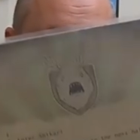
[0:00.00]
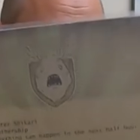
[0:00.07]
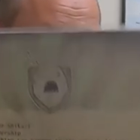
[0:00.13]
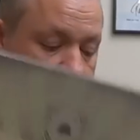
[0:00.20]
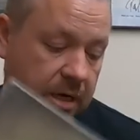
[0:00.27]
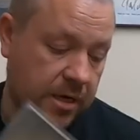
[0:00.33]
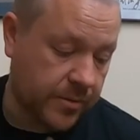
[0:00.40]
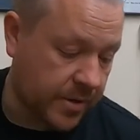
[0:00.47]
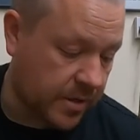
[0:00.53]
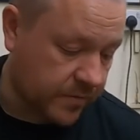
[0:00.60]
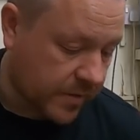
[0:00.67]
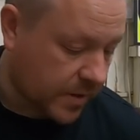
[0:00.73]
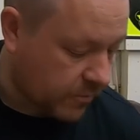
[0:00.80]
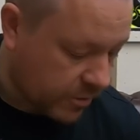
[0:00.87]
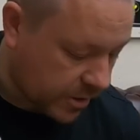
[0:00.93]
Couldn't tell you any of
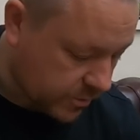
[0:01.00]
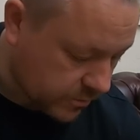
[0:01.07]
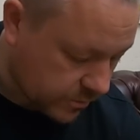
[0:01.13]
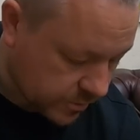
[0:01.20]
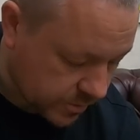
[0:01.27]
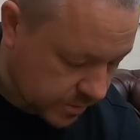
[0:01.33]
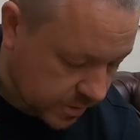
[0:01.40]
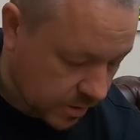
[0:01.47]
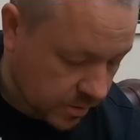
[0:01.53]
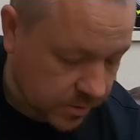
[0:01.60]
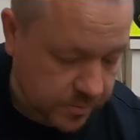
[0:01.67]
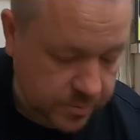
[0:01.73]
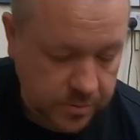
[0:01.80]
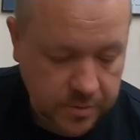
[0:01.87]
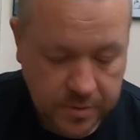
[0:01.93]
their record
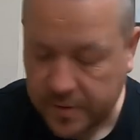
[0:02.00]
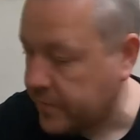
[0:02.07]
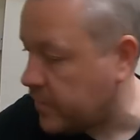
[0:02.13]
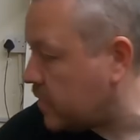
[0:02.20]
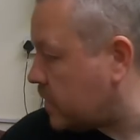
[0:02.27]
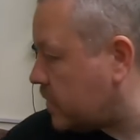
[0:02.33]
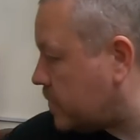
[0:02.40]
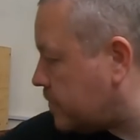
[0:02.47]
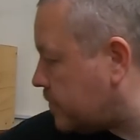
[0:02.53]
songs, but I've heard